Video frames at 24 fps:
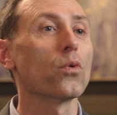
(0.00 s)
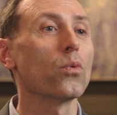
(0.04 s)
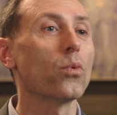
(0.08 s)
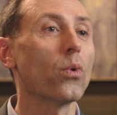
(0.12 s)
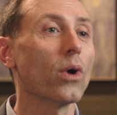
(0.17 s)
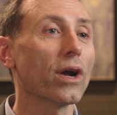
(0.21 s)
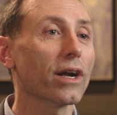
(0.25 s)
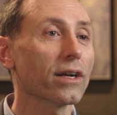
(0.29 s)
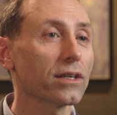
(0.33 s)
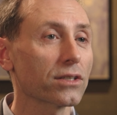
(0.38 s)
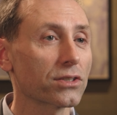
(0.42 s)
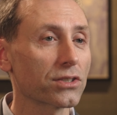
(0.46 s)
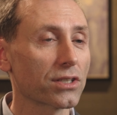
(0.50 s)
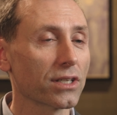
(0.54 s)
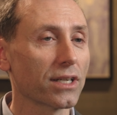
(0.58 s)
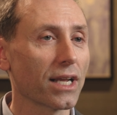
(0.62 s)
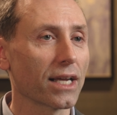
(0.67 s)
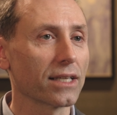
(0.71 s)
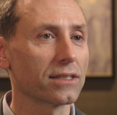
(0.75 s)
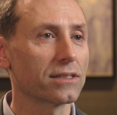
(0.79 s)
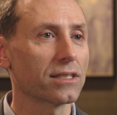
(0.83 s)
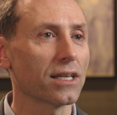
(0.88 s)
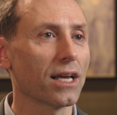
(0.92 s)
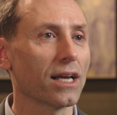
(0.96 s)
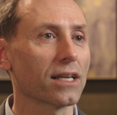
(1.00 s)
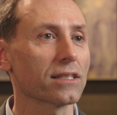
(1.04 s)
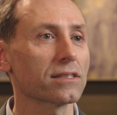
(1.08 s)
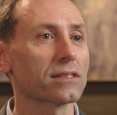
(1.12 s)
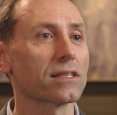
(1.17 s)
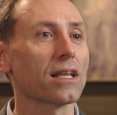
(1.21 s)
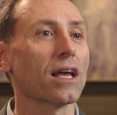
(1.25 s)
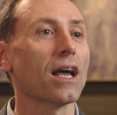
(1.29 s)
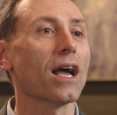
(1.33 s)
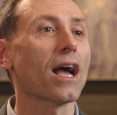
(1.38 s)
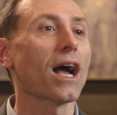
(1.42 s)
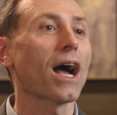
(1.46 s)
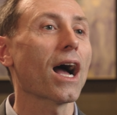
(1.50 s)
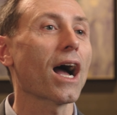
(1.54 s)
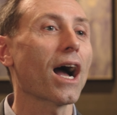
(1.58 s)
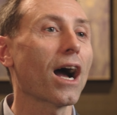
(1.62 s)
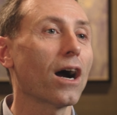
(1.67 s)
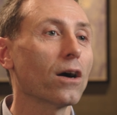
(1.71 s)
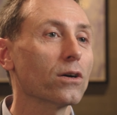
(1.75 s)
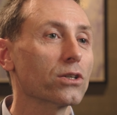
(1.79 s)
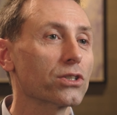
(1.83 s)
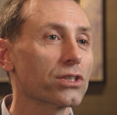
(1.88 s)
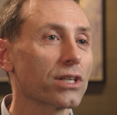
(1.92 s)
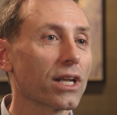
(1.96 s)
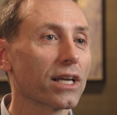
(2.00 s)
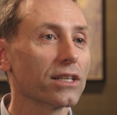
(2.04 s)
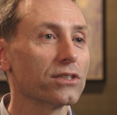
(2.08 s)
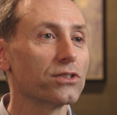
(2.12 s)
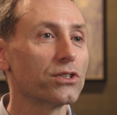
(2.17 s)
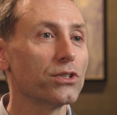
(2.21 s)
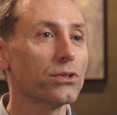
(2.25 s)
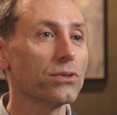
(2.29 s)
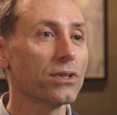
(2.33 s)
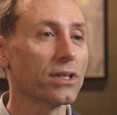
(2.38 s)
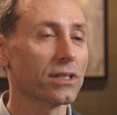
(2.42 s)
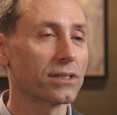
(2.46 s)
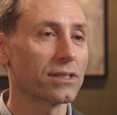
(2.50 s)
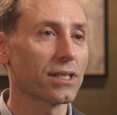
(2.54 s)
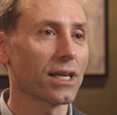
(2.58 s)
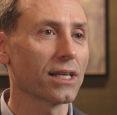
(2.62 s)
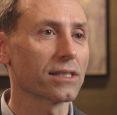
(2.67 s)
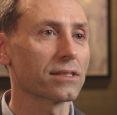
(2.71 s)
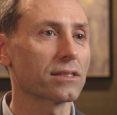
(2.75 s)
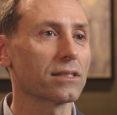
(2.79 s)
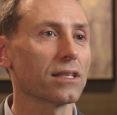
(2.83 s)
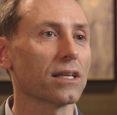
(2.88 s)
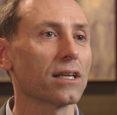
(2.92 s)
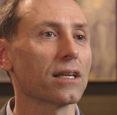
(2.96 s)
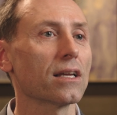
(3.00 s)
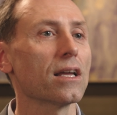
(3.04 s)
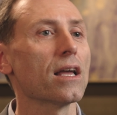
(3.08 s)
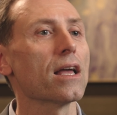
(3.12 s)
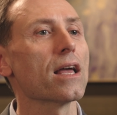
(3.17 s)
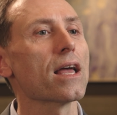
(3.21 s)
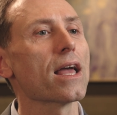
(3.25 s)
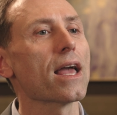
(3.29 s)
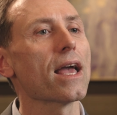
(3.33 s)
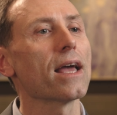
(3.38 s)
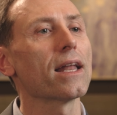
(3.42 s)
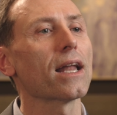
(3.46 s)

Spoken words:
Where should I test? How should I do the testing?